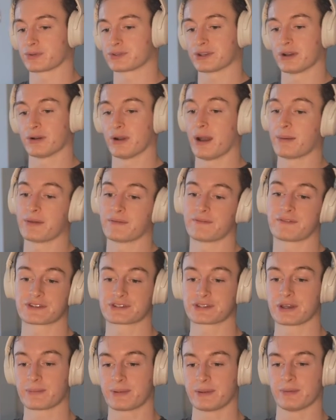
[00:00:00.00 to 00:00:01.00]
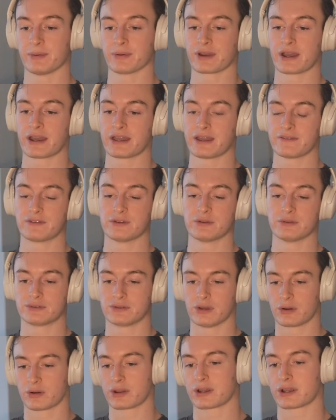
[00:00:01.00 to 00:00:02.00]
So, I mean, for some people, right, if you
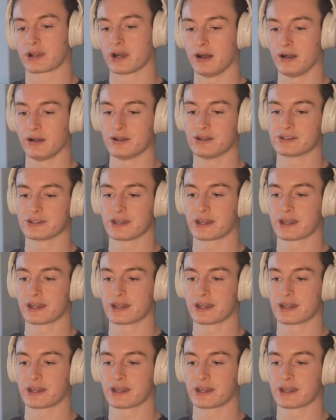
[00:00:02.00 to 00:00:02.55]
don't go to college,